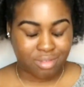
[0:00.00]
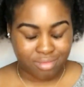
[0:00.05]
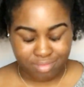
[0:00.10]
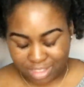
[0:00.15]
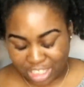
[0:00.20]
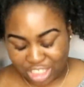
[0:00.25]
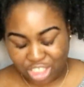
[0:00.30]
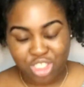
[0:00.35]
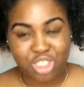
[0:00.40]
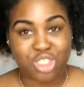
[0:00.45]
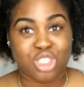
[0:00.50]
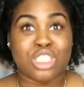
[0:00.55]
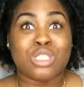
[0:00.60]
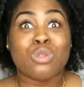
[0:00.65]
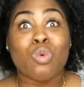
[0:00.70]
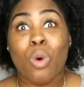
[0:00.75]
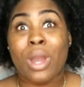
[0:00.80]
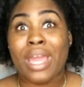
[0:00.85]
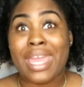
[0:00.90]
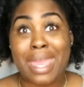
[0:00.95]
that's
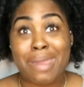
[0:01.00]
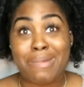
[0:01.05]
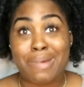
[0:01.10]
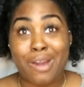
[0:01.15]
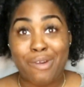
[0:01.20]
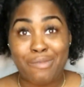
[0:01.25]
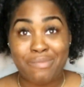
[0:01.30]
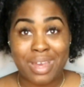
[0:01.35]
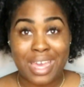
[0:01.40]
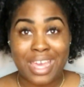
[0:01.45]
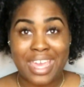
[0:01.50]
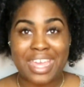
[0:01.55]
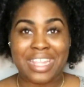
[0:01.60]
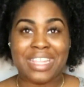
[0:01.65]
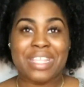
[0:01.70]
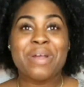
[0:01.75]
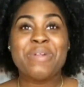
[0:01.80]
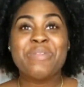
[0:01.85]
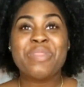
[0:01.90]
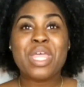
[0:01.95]
just what came out of my
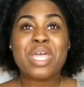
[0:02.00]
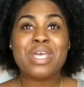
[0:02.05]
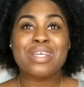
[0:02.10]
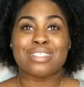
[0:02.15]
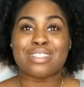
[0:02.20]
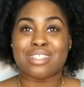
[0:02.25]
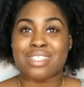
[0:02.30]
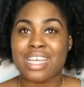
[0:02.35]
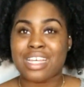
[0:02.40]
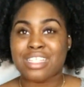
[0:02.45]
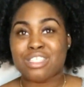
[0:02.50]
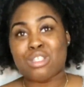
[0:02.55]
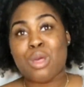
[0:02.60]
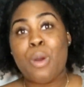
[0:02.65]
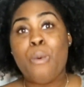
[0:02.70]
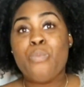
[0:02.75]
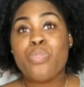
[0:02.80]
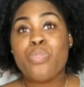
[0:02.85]
head. So that's